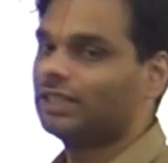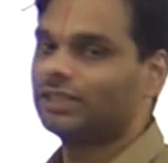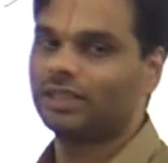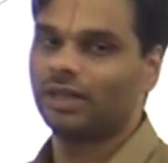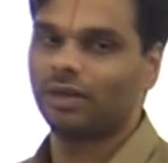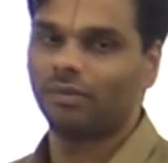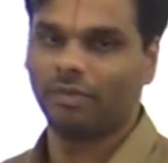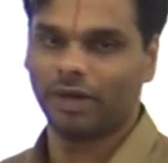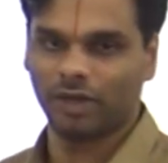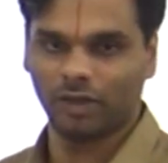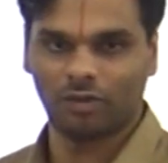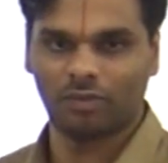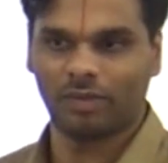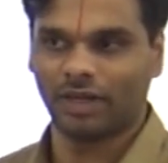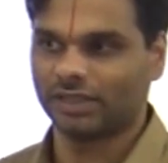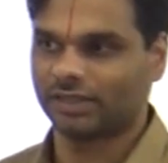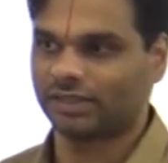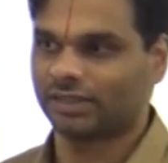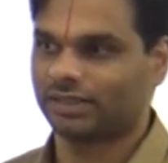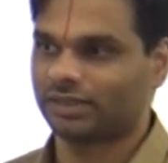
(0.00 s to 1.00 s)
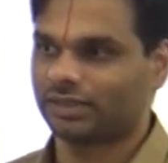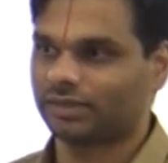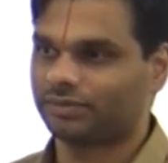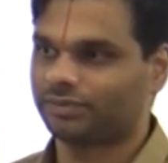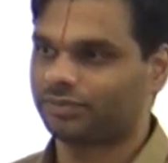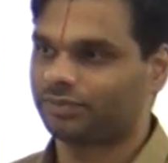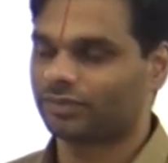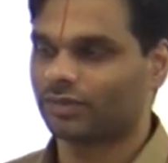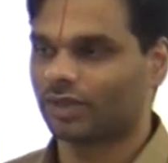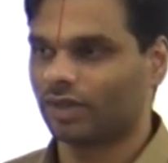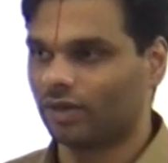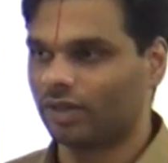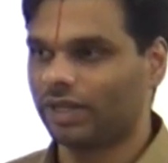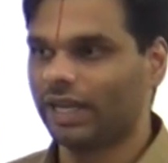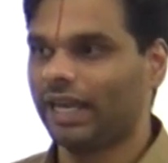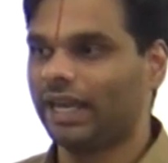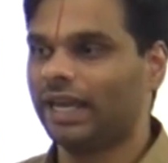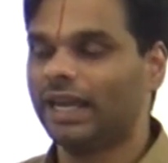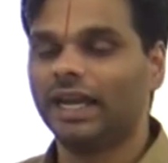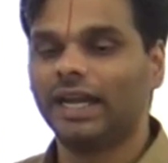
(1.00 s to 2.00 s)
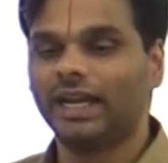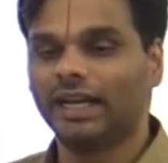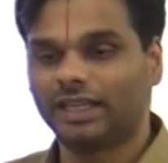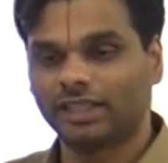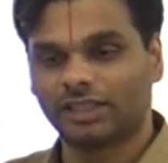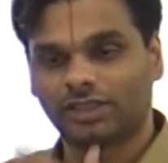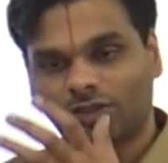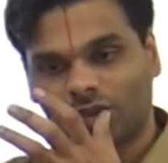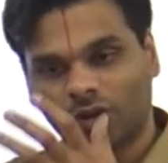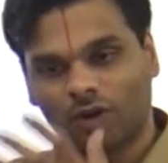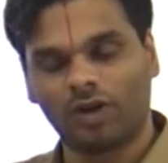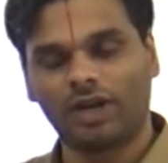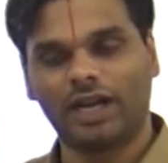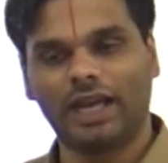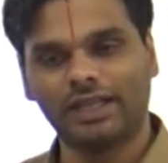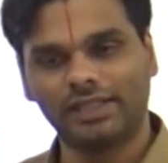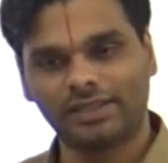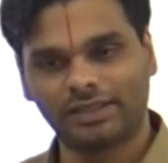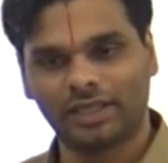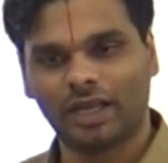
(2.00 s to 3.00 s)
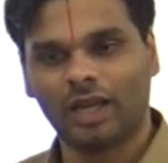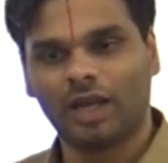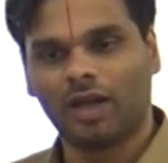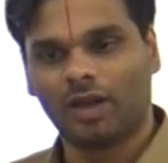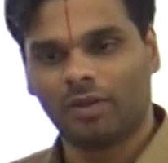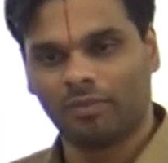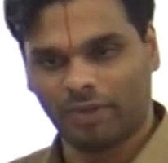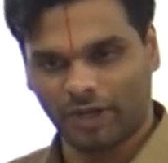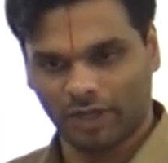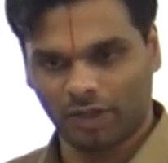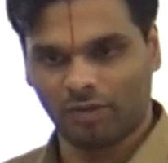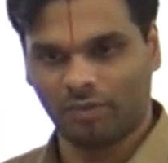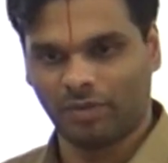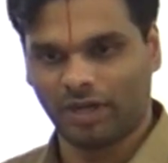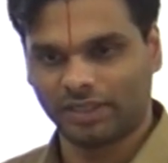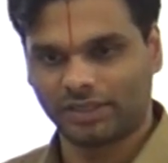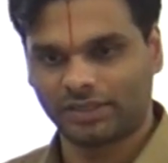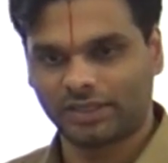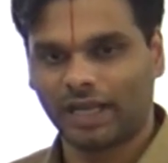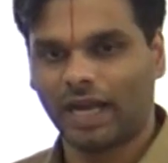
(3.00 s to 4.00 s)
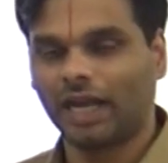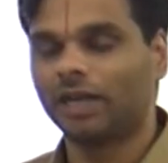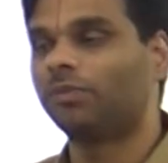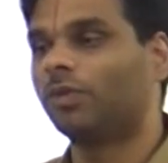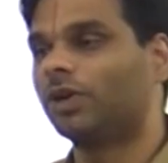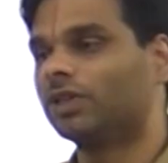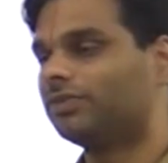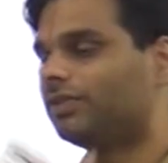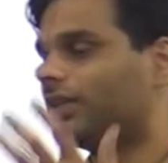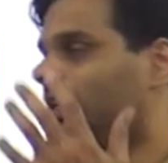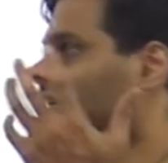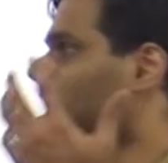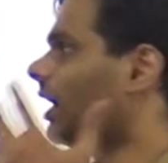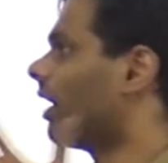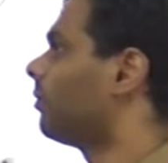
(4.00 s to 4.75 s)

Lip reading: as biomass. Okay, it is stored as biomass. Atmospheric